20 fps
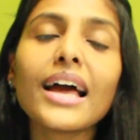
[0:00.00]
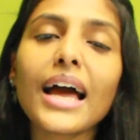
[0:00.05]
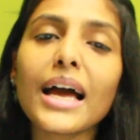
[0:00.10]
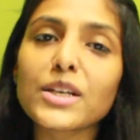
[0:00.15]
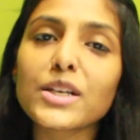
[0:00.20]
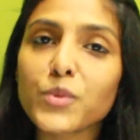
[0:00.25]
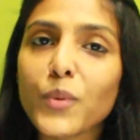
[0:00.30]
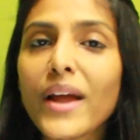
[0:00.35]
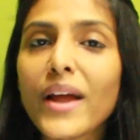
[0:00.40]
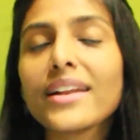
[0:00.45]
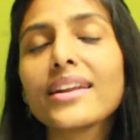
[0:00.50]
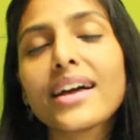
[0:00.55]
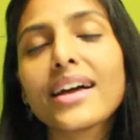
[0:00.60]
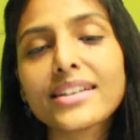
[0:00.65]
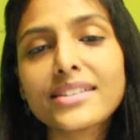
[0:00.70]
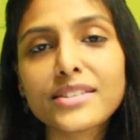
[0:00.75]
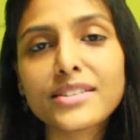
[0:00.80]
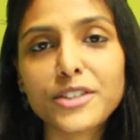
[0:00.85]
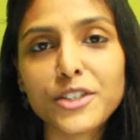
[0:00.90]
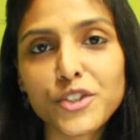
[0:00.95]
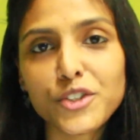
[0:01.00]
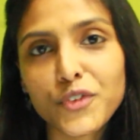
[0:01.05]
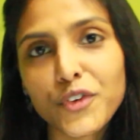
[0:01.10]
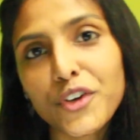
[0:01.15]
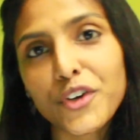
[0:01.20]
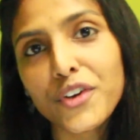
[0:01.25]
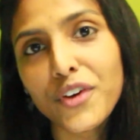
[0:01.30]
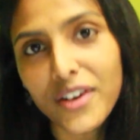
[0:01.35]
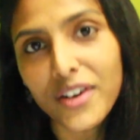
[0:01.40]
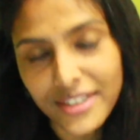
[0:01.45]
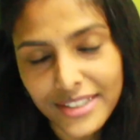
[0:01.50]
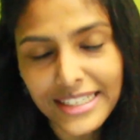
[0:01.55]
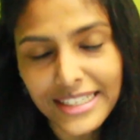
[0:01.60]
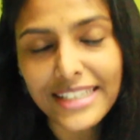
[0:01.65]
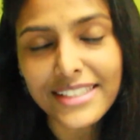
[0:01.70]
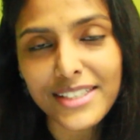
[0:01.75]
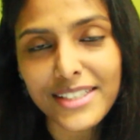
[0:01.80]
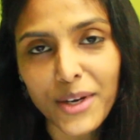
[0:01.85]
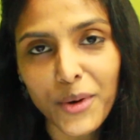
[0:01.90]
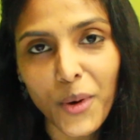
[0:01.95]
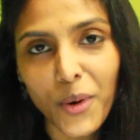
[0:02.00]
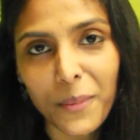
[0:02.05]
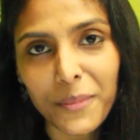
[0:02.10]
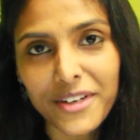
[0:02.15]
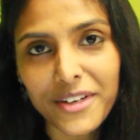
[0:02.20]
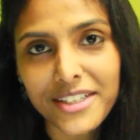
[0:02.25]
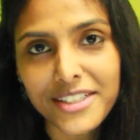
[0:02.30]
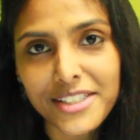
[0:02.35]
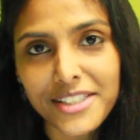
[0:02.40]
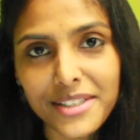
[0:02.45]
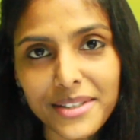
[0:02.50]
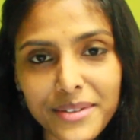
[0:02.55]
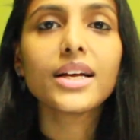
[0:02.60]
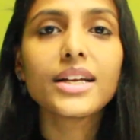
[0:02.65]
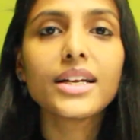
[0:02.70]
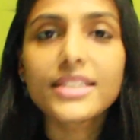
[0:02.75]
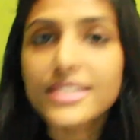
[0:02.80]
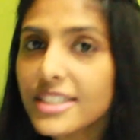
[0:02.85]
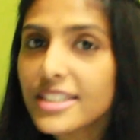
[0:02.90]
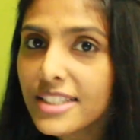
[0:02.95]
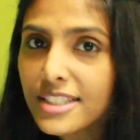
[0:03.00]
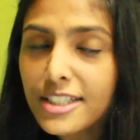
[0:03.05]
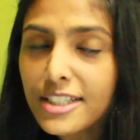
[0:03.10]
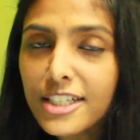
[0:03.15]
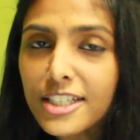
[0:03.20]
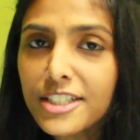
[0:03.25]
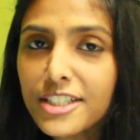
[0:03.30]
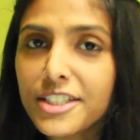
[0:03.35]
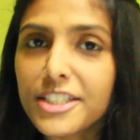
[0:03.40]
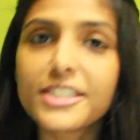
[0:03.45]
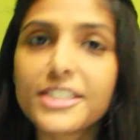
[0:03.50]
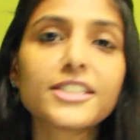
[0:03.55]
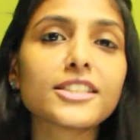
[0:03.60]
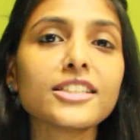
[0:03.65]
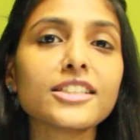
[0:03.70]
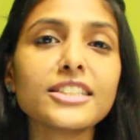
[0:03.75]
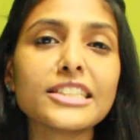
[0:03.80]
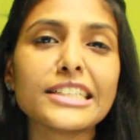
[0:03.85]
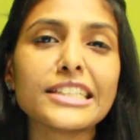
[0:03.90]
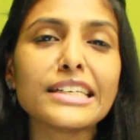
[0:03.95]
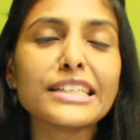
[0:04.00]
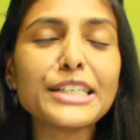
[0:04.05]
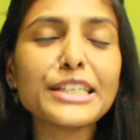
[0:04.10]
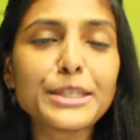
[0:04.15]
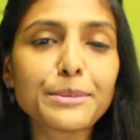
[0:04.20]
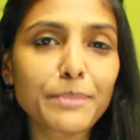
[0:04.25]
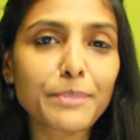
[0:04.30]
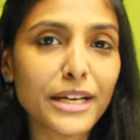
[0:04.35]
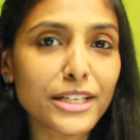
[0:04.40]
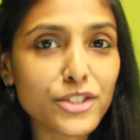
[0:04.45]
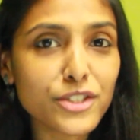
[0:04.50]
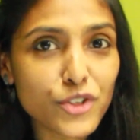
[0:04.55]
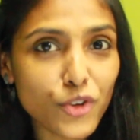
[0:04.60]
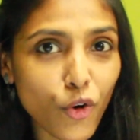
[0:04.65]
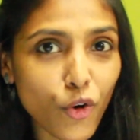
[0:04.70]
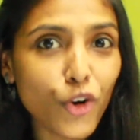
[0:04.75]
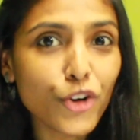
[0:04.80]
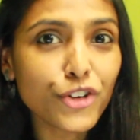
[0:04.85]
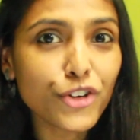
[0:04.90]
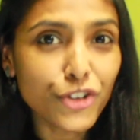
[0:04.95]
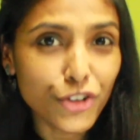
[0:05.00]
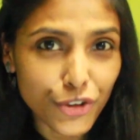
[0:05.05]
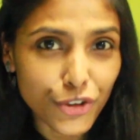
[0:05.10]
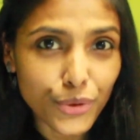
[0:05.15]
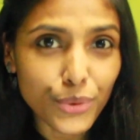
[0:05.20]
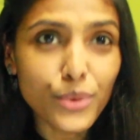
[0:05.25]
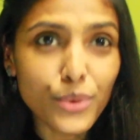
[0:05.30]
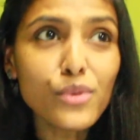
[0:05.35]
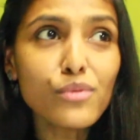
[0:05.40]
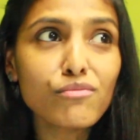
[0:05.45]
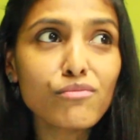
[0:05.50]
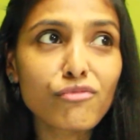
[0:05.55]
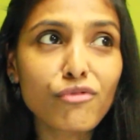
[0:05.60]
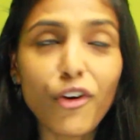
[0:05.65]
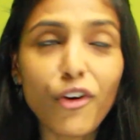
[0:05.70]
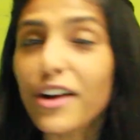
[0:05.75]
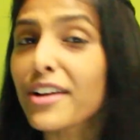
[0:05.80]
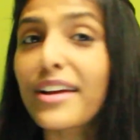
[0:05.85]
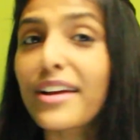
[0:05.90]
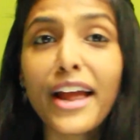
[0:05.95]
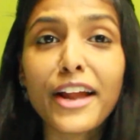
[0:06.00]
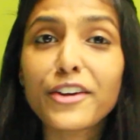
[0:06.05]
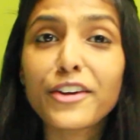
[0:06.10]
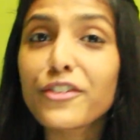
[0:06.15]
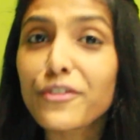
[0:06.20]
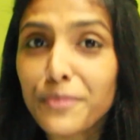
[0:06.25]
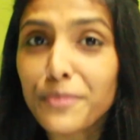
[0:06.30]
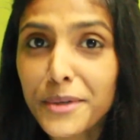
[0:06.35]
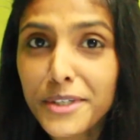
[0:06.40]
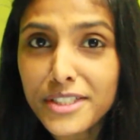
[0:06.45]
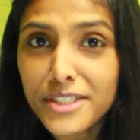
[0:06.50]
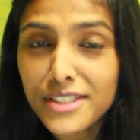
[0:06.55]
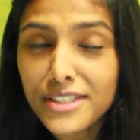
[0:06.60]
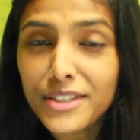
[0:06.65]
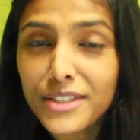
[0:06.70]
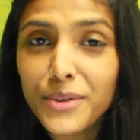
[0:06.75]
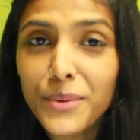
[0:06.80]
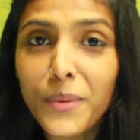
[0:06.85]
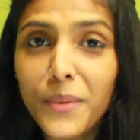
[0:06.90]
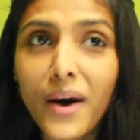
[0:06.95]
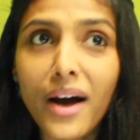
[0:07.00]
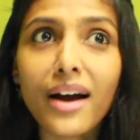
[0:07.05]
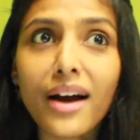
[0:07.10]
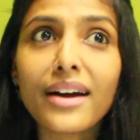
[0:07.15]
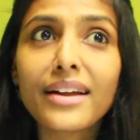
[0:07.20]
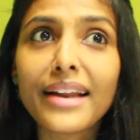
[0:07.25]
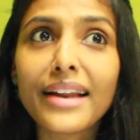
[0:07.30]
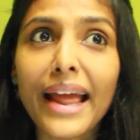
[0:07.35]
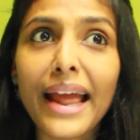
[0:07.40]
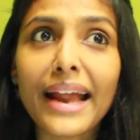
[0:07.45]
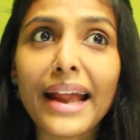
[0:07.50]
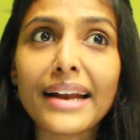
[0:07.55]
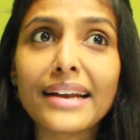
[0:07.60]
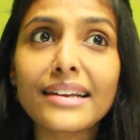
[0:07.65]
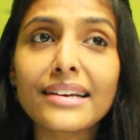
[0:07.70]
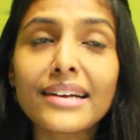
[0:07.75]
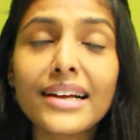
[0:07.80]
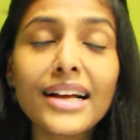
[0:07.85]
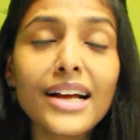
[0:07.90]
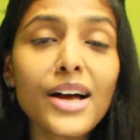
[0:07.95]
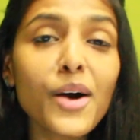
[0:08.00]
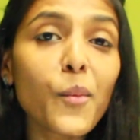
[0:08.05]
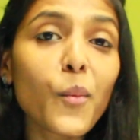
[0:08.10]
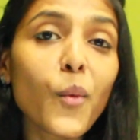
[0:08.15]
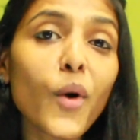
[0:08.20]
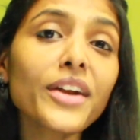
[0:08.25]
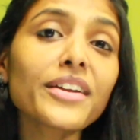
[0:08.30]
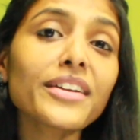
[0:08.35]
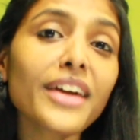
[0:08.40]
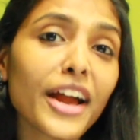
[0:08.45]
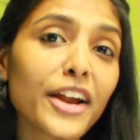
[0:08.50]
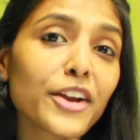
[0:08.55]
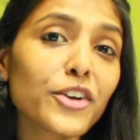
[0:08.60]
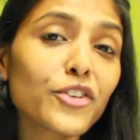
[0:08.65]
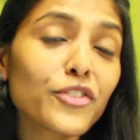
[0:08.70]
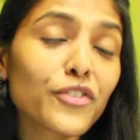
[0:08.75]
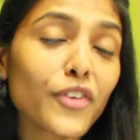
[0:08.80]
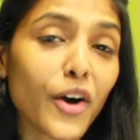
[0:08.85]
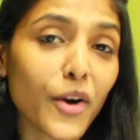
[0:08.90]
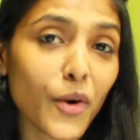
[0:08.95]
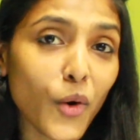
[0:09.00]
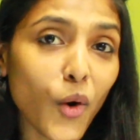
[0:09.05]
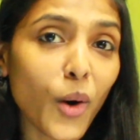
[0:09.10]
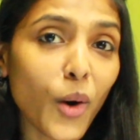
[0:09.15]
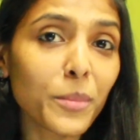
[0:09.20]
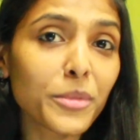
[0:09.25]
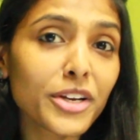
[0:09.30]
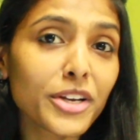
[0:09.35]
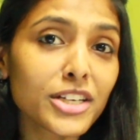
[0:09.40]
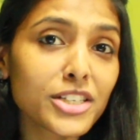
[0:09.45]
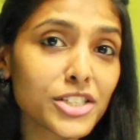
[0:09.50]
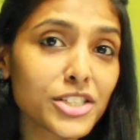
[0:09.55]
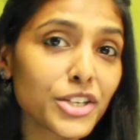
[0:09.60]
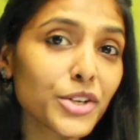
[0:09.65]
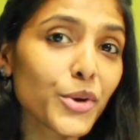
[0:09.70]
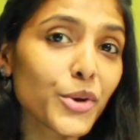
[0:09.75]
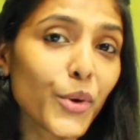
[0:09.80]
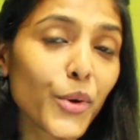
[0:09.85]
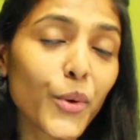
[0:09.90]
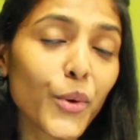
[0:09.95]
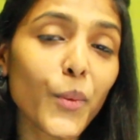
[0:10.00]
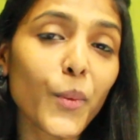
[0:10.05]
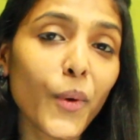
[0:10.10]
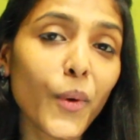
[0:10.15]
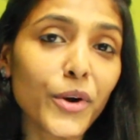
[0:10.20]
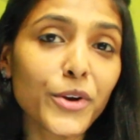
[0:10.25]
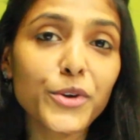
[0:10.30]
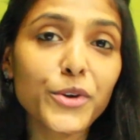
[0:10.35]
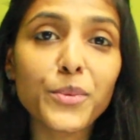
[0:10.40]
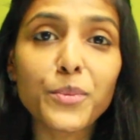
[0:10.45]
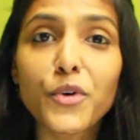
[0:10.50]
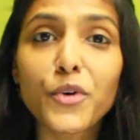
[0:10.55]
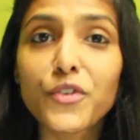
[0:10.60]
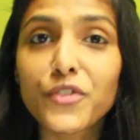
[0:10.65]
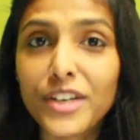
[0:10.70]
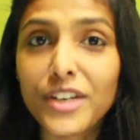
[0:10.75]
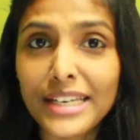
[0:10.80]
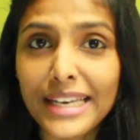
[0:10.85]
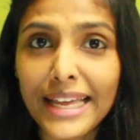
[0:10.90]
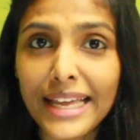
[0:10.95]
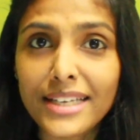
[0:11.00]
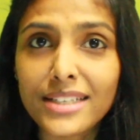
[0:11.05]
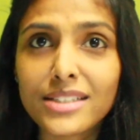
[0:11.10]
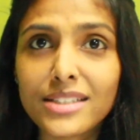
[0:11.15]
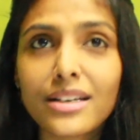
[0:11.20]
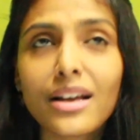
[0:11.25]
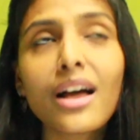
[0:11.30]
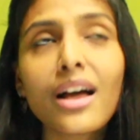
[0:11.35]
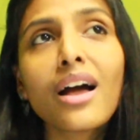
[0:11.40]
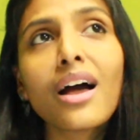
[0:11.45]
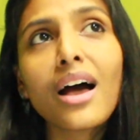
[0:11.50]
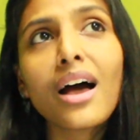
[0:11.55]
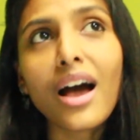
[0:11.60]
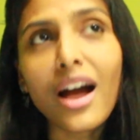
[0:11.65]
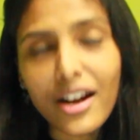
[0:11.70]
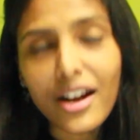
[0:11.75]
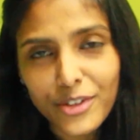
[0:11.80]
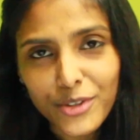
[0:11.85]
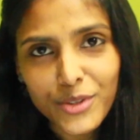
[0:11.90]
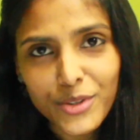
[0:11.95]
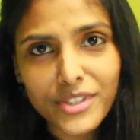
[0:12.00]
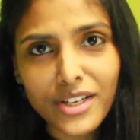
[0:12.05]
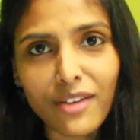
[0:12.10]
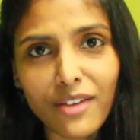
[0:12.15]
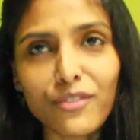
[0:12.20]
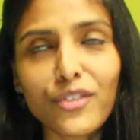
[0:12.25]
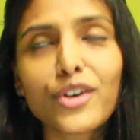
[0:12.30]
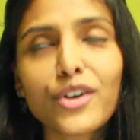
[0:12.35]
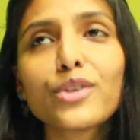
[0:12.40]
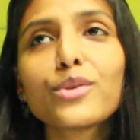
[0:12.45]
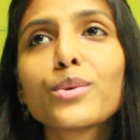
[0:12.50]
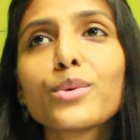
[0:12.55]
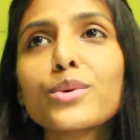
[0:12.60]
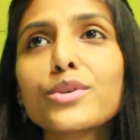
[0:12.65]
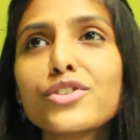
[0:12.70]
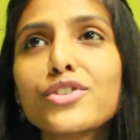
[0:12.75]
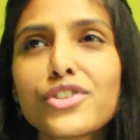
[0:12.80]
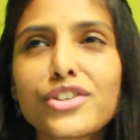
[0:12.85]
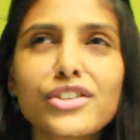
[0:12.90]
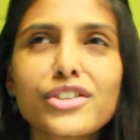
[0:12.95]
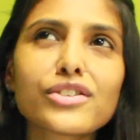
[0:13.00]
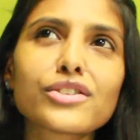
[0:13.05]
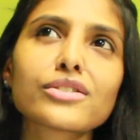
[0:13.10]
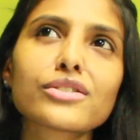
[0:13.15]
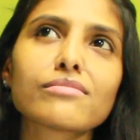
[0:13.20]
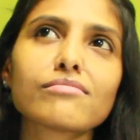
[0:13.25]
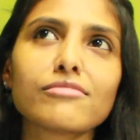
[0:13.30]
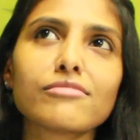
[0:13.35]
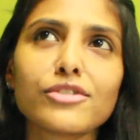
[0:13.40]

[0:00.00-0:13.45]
as well as search for your next accommodation. The third reason really depends on you, what kind of person you are and what kind of accommodation do you want to move in next. Are you someone who just,